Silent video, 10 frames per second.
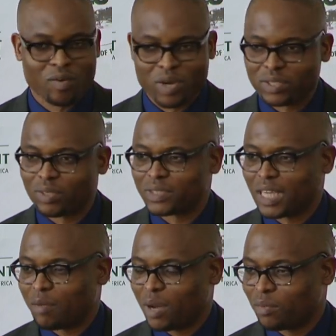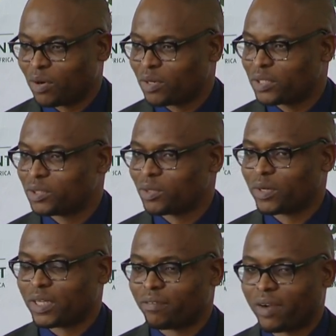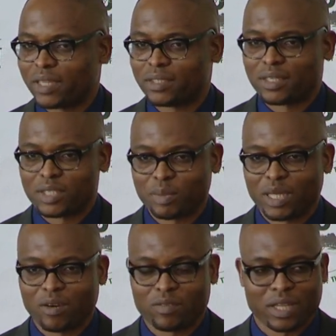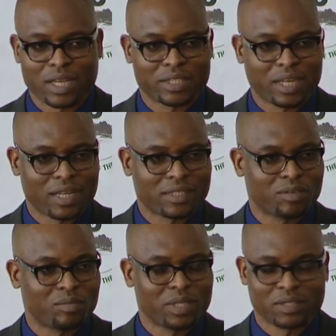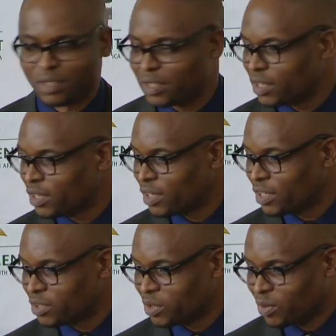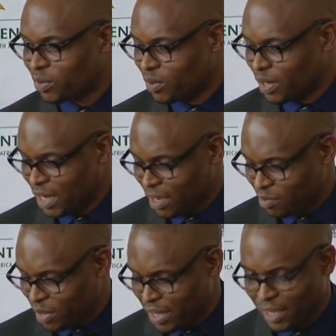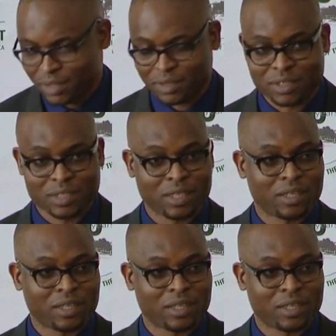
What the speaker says: waste of time, I'm going to invite the Speaker of the National Assembly to come and